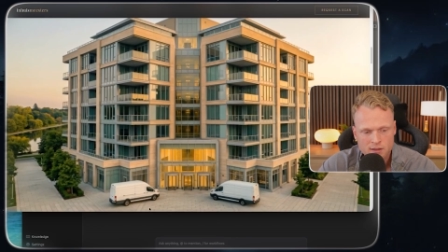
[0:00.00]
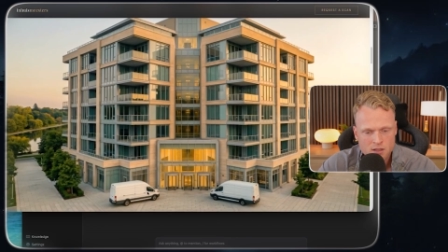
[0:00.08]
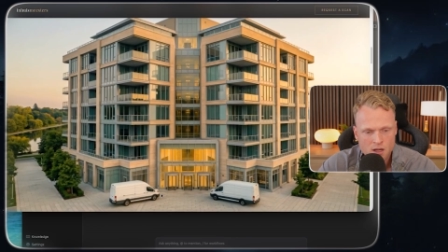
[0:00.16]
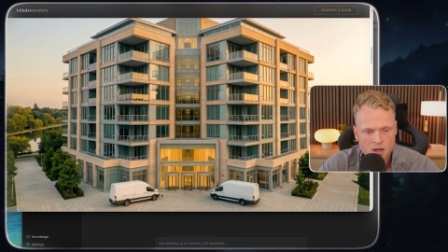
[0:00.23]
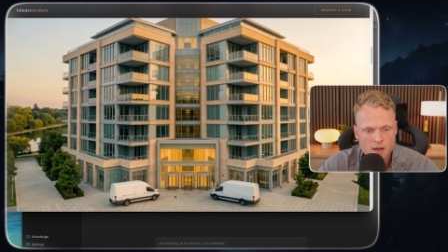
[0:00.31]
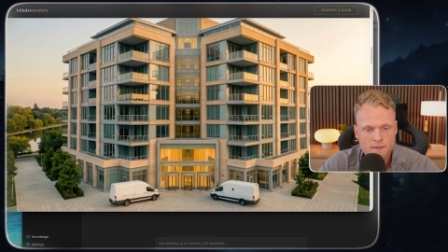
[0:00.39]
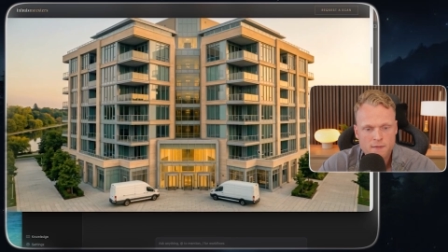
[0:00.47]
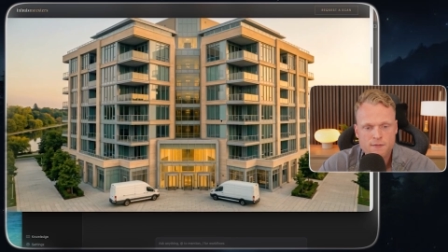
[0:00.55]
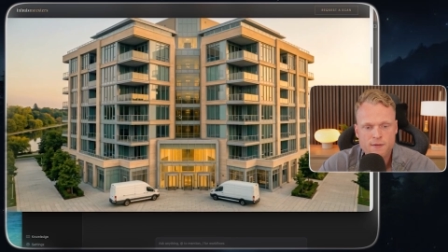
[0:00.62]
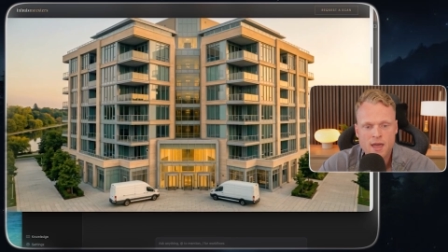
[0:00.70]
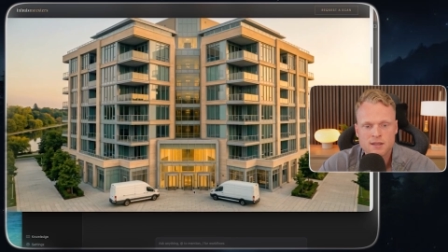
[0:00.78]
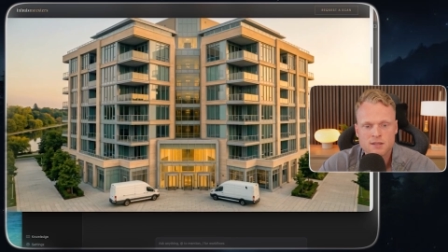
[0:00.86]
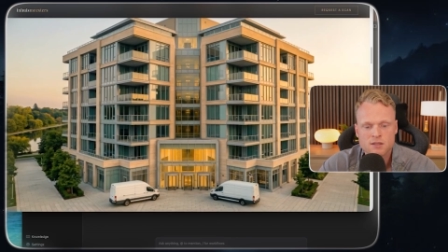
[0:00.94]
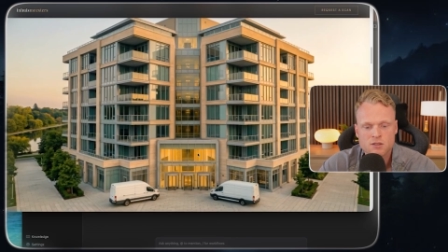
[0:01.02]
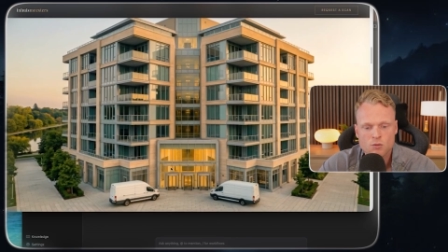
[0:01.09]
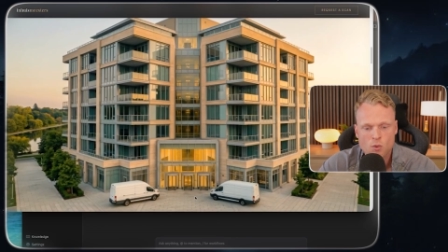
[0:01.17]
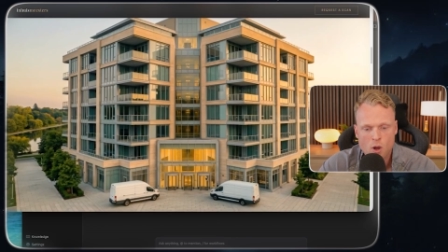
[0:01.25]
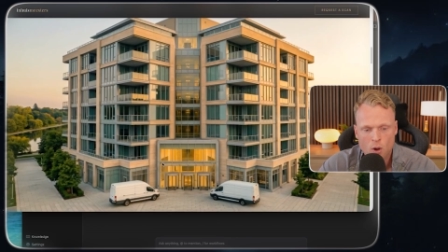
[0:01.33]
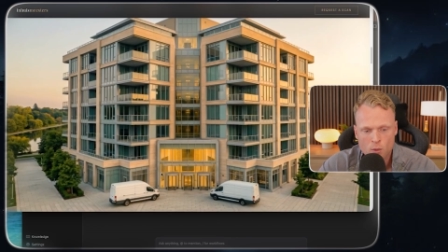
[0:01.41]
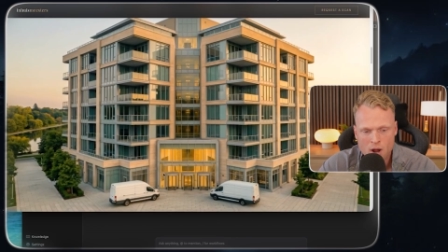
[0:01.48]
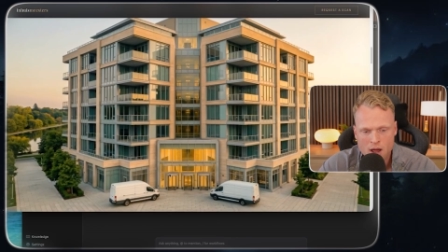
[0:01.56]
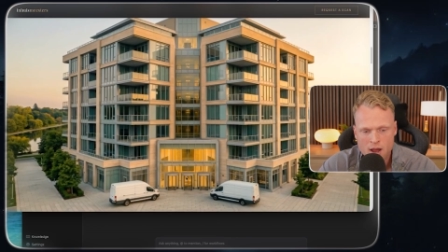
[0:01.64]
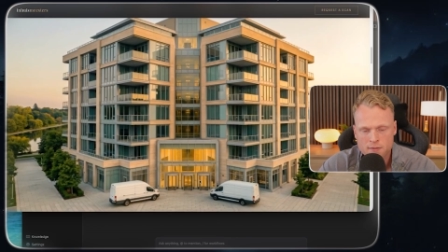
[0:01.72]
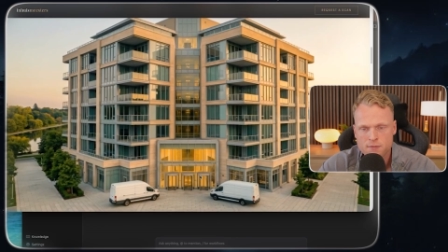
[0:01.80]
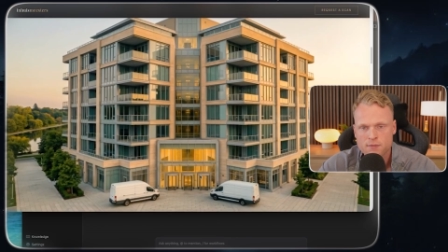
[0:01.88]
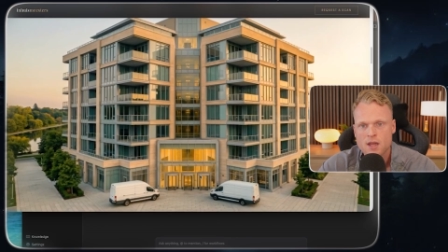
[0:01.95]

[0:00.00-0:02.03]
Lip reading: the fence will arrive.